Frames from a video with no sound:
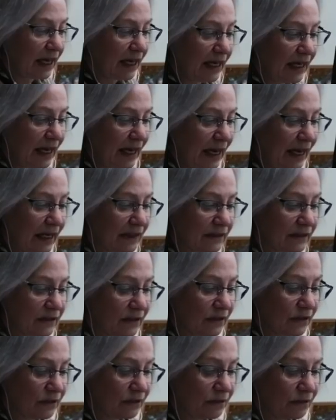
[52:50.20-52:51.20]
I ask
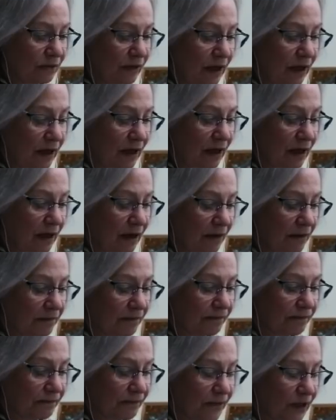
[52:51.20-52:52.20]
you,
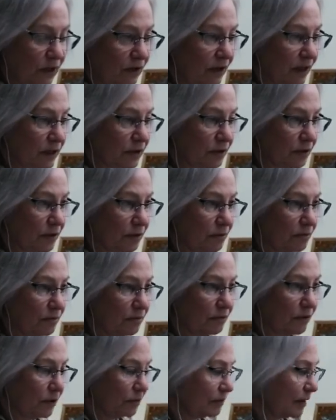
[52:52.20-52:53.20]
as we're
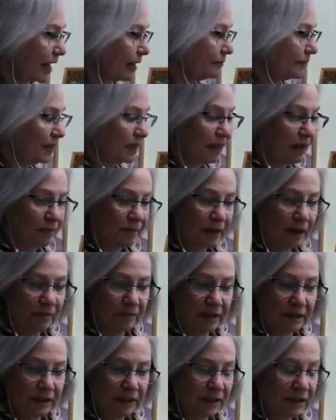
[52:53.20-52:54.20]
wrapping up,
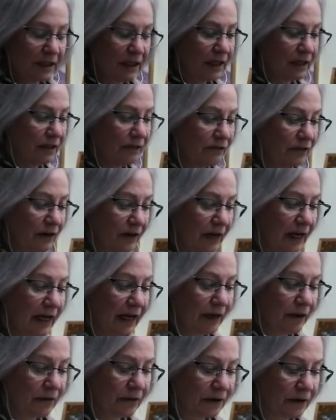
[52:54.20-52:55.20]
coming to the end of our
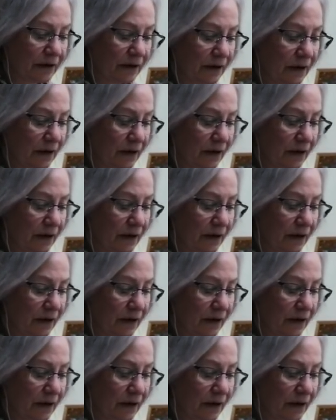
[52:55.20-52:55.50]
hour,